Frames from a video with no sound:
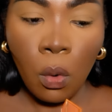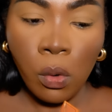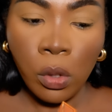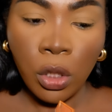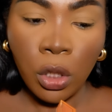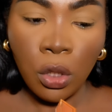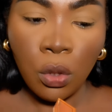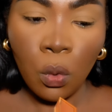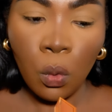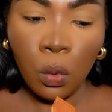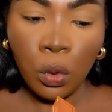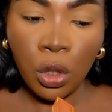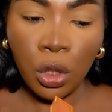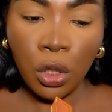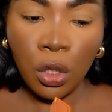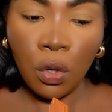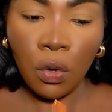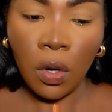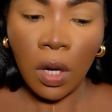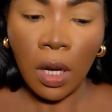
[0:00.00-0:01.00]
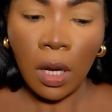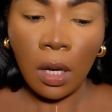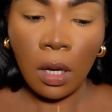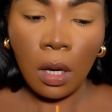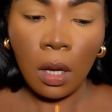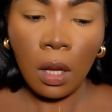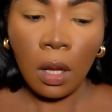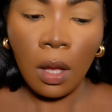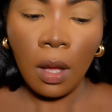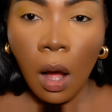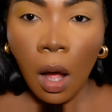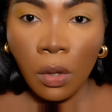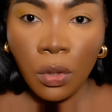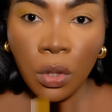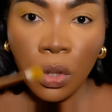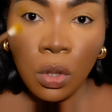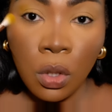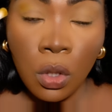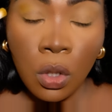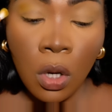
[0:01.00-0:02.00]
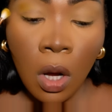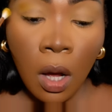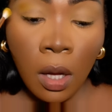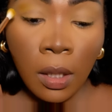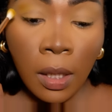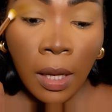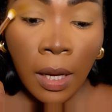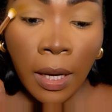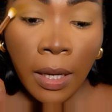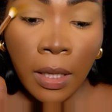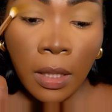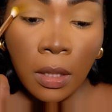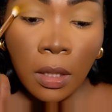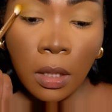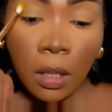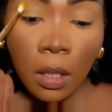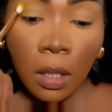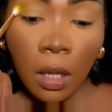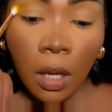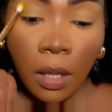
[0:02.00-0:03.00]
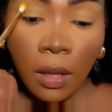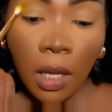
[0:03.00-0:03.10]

gorgeous, gorgeous green. I'll start light